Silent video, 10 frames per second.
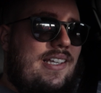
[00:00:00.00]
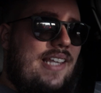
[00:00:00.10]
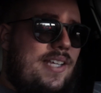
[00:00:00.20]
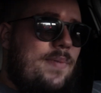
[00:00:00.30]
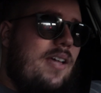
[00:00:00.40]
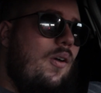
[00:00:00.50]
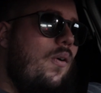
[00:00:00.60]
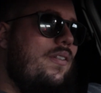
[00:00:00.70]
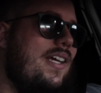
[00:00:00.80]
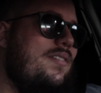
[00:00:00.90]
That's my
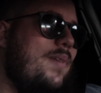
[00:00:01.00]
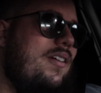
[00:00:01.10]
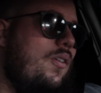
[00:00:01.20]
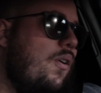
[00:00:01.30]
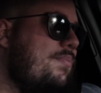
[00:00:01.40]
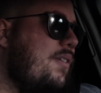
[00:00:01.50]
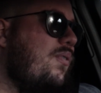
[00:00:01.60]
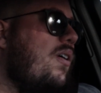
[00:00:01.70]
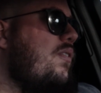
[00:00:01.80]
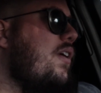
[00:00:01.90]
goal. That's my goal
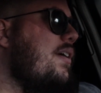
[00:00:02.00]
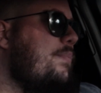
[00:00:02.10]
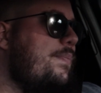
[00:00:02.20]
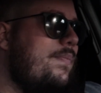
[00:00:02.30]
before going